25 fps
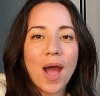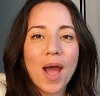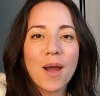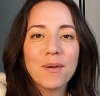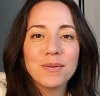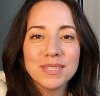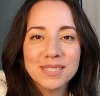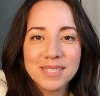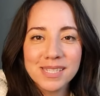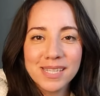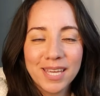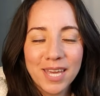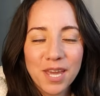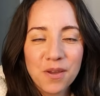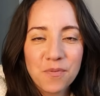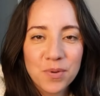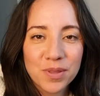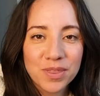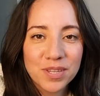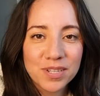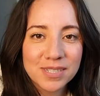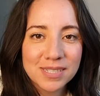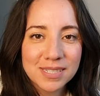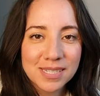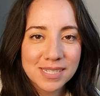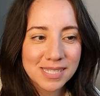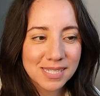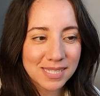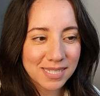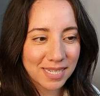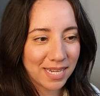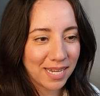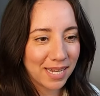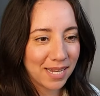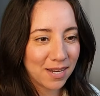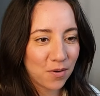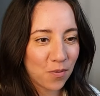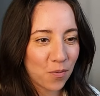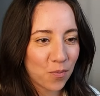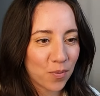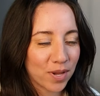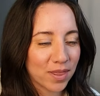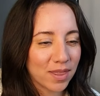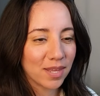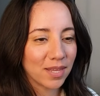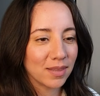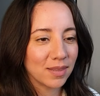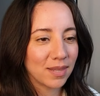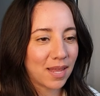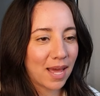I was thinking when there's a scene where
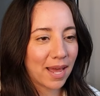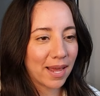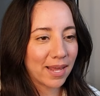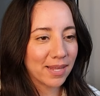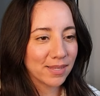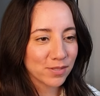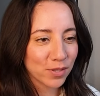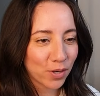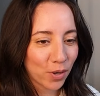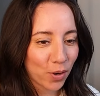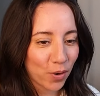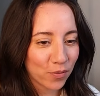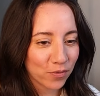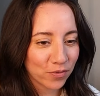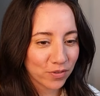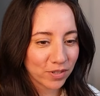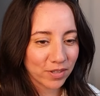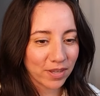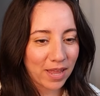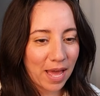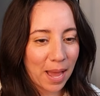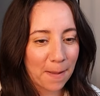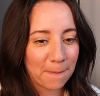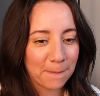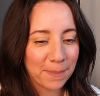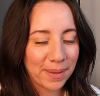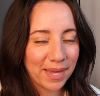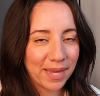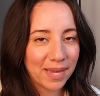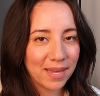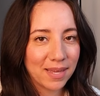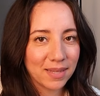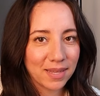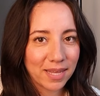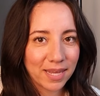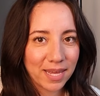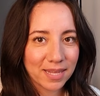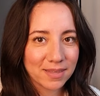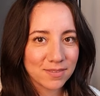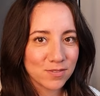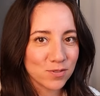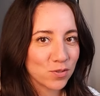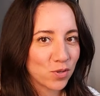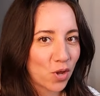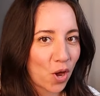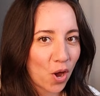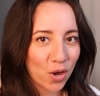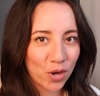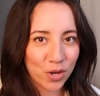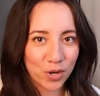the lines are overlapping, like it's
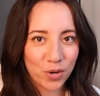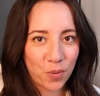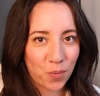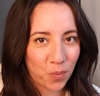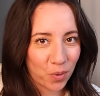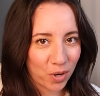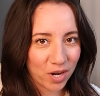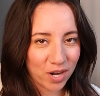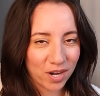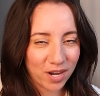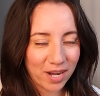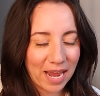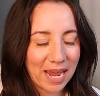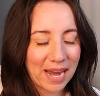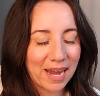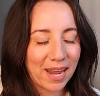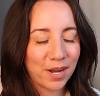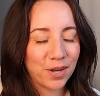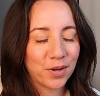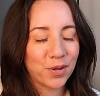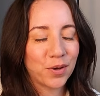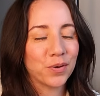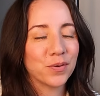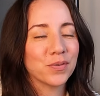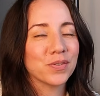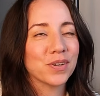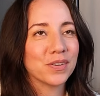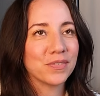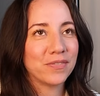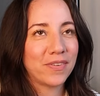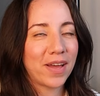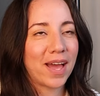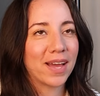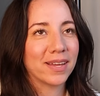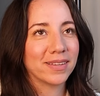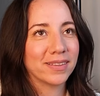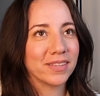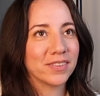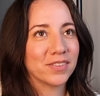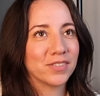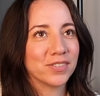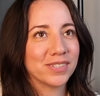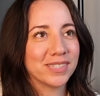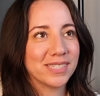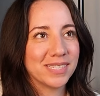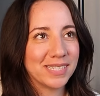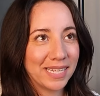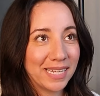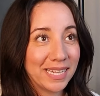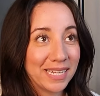not gonna work. And I know for a fact that there's
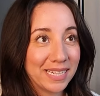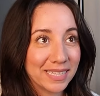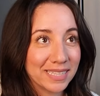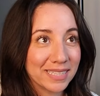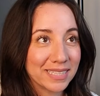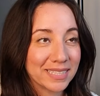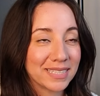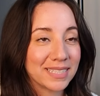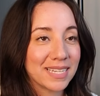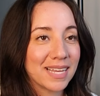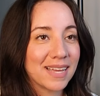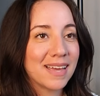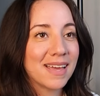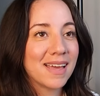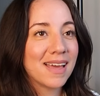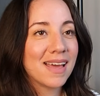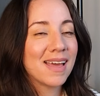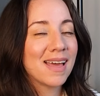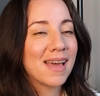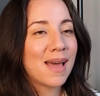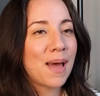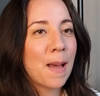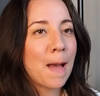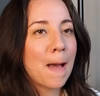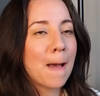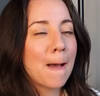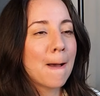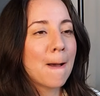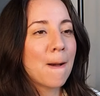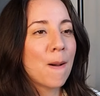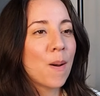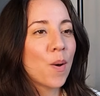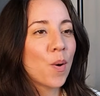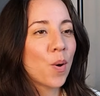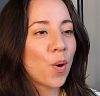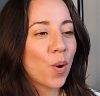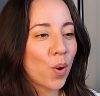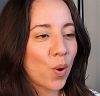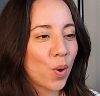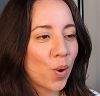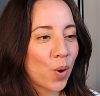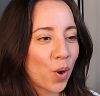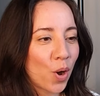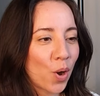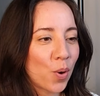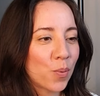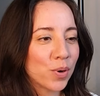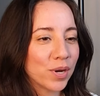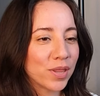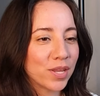scenes
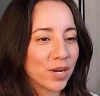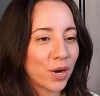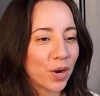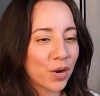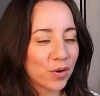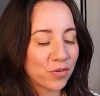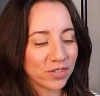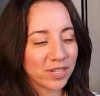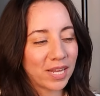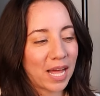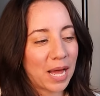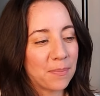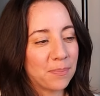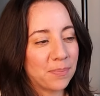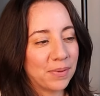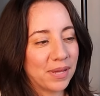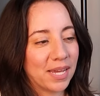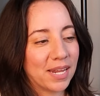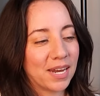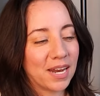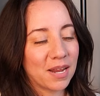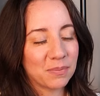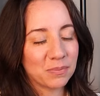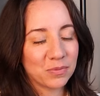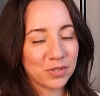where they're overlapping, and I'm